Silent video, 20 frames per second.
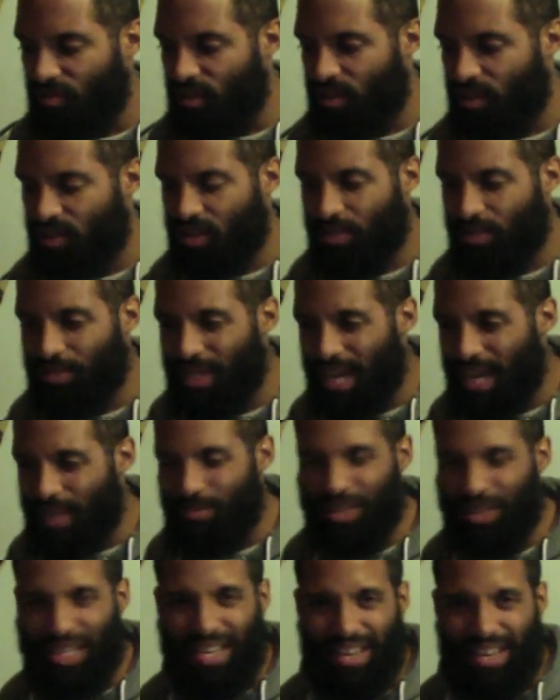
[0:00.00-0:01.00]

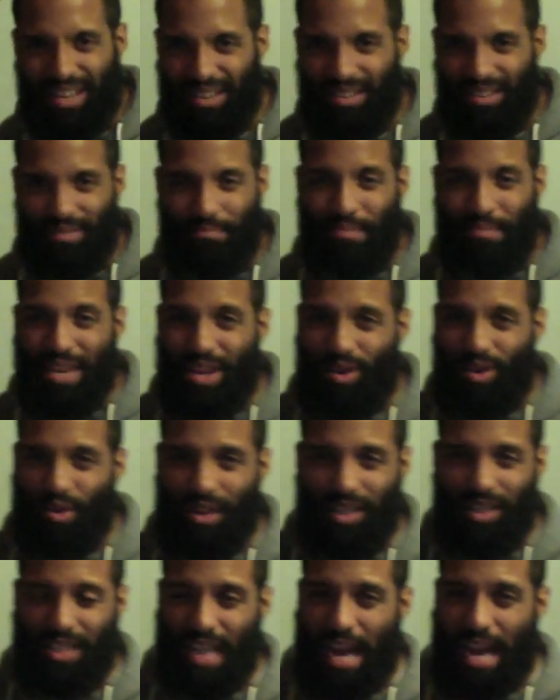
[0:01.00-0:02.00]
sometimes eating meat all
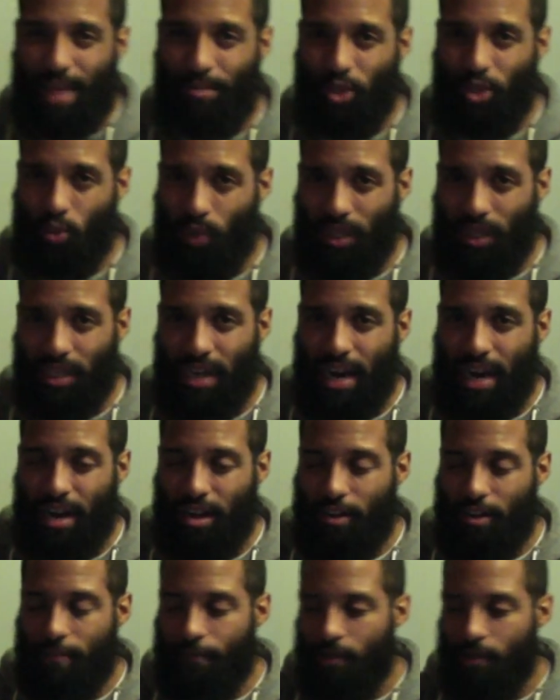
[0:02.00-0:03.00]
the time is really not
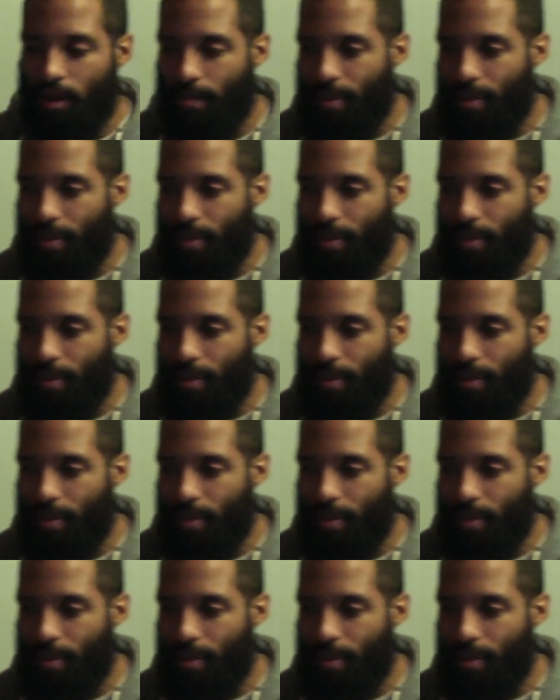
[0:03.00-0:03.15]
good for your